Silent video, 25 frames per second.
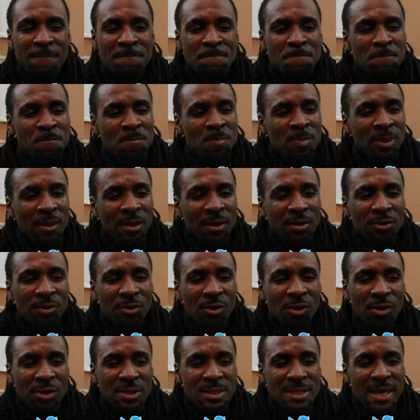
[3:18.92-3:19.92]
uh, you
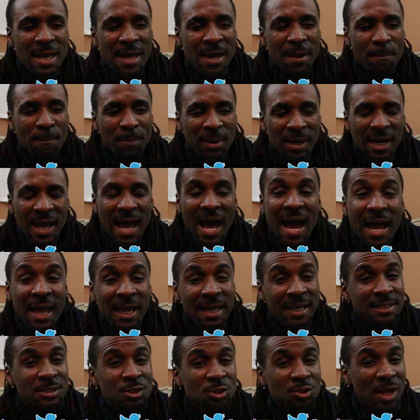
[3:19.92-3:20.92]
know what I'm saying? But I
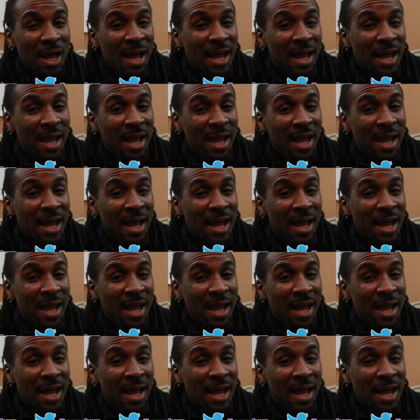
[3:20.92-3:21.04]
had